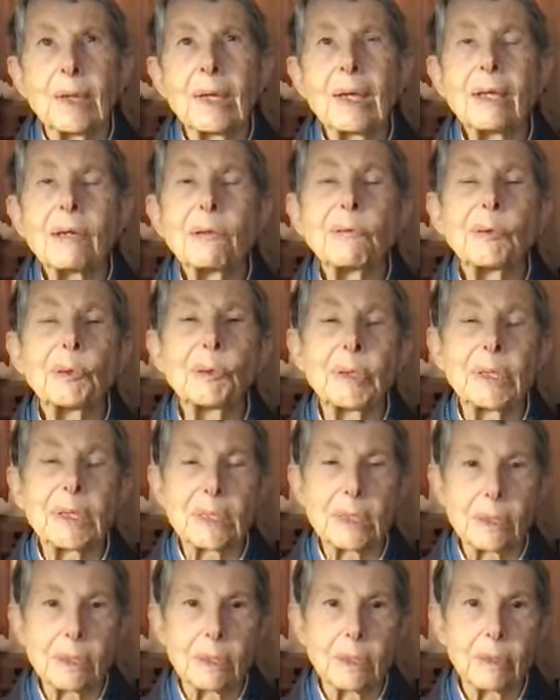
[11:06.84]

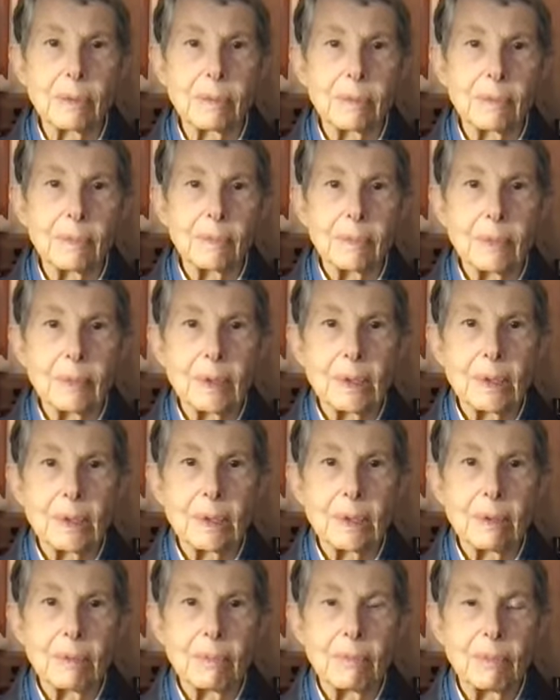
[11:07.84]
influenced
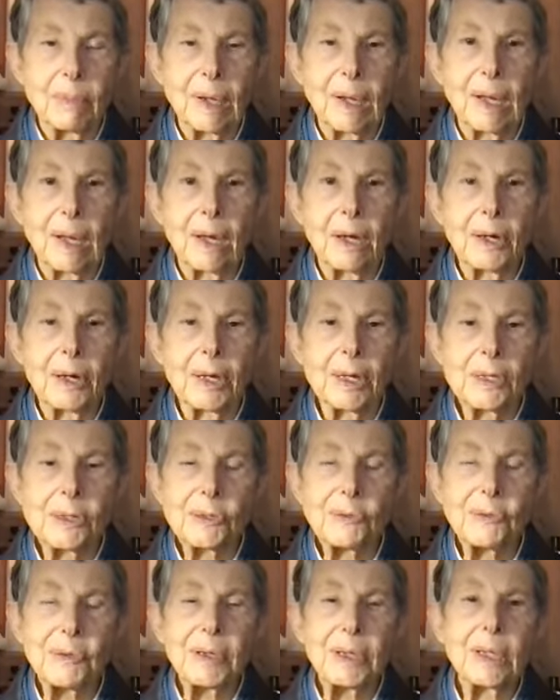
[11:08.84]
by our
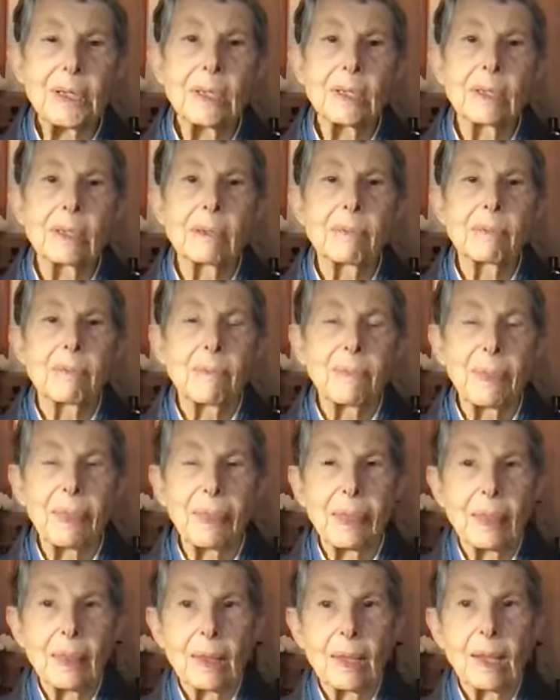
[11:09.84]
history,
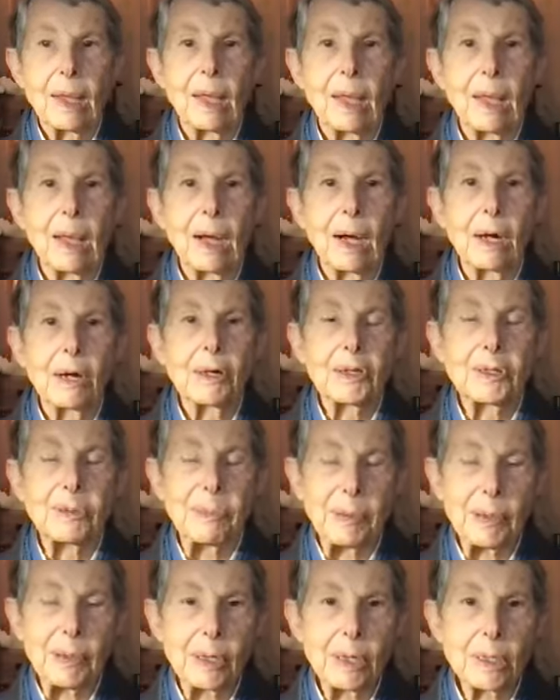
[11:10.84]
our
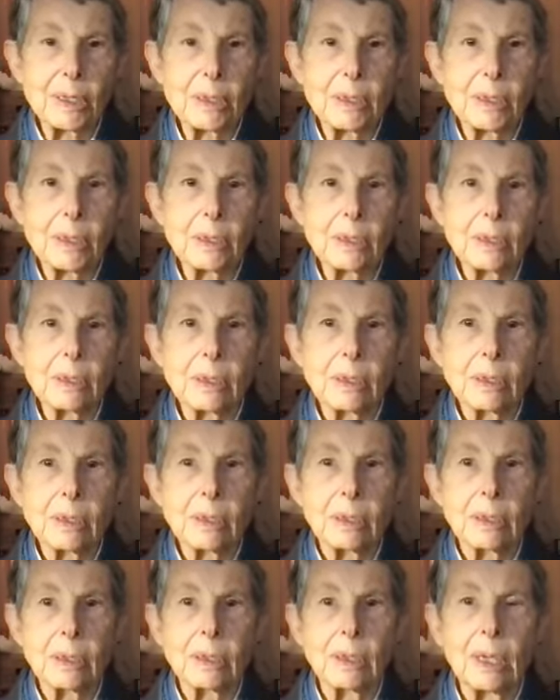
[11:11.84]
experiences,
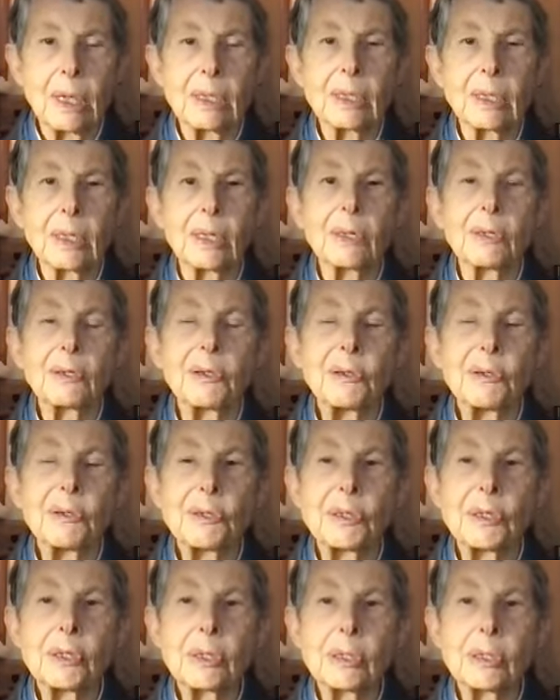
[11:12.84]
and the
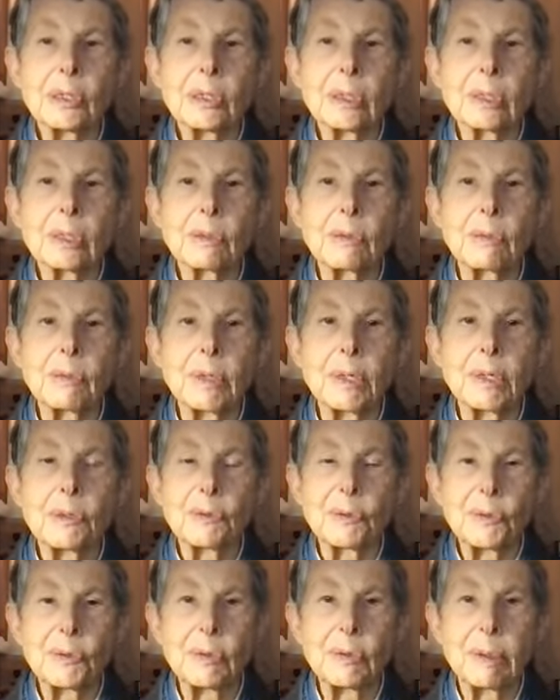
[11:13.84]
conclusions we
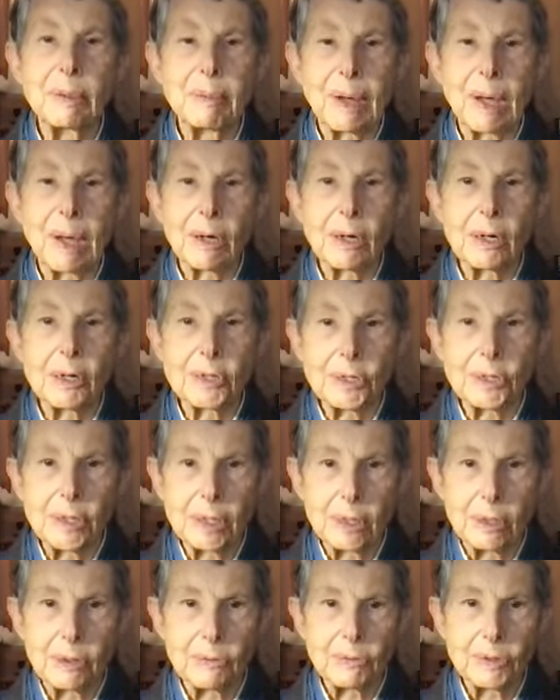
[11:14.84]
drew about
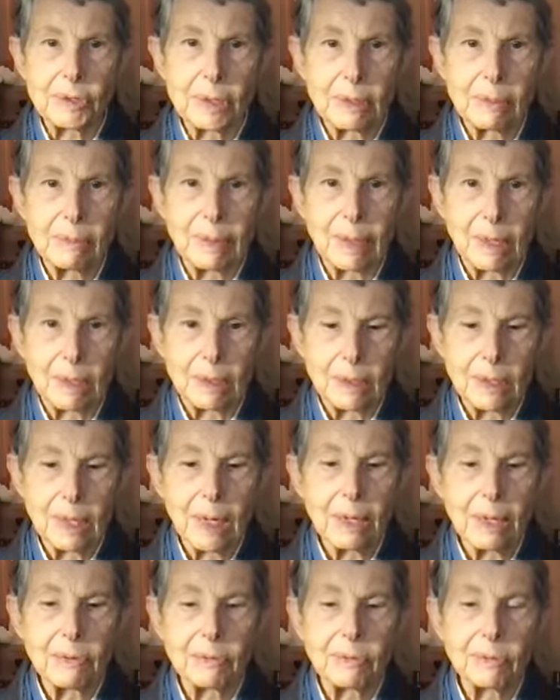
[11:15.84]
ourselves and about
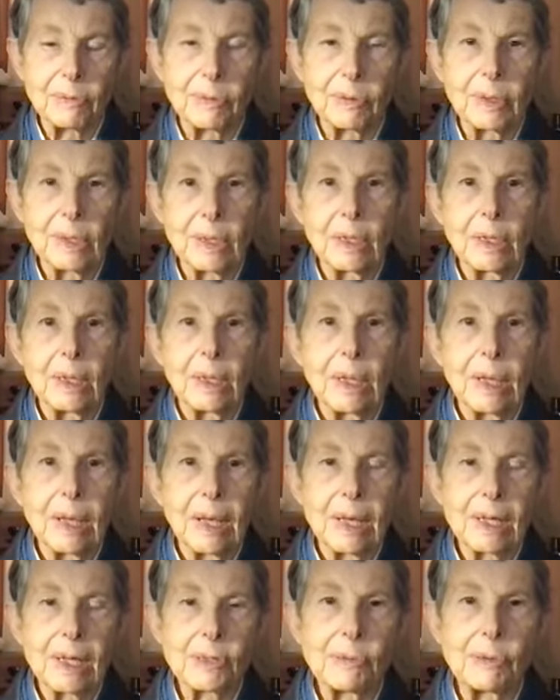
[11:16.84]
life
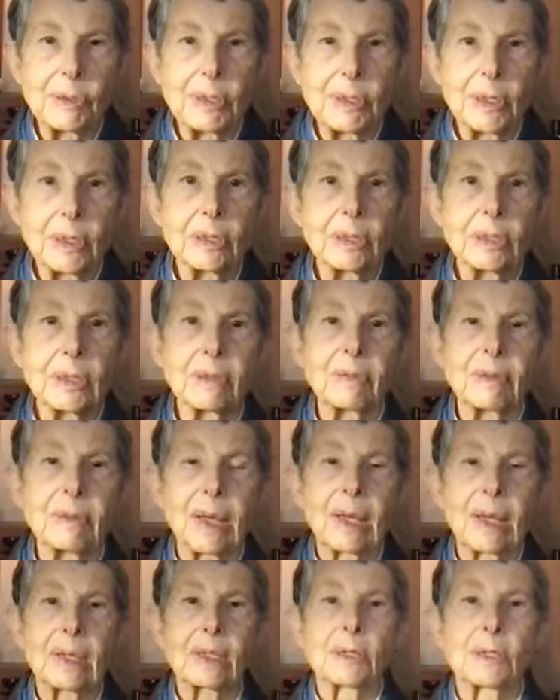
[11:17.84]
as a result of
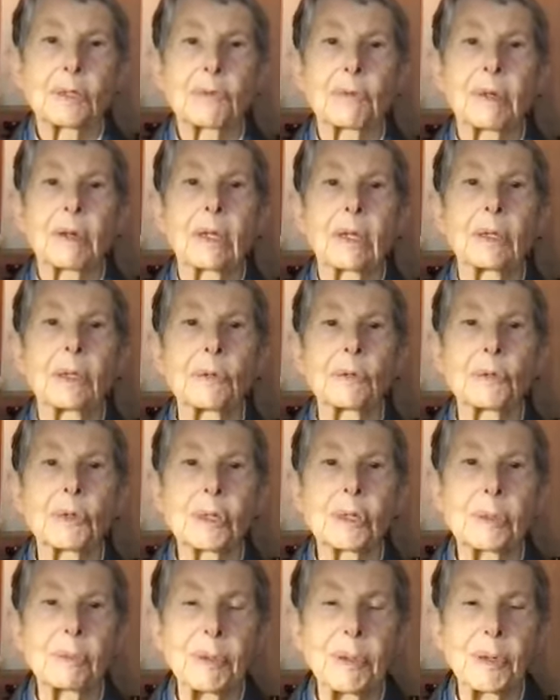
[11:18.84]
that history and those
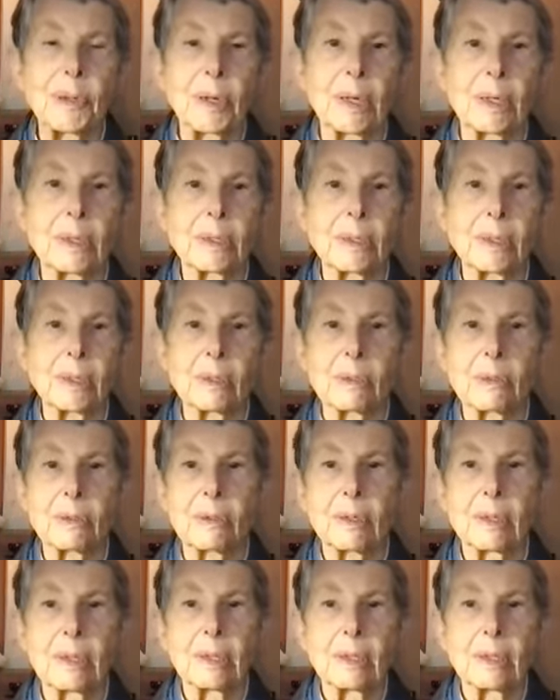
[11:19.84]
experiences.